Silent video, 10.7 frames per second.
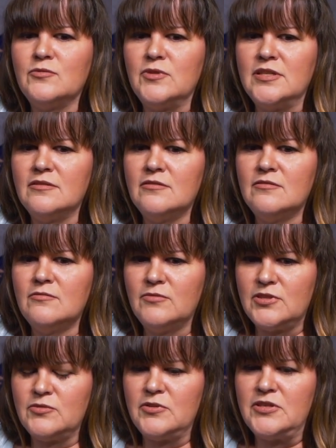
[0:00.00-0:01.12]
three, one two three
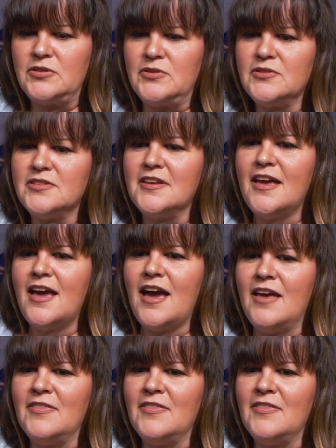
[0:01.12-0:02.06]
was three suits, yeah.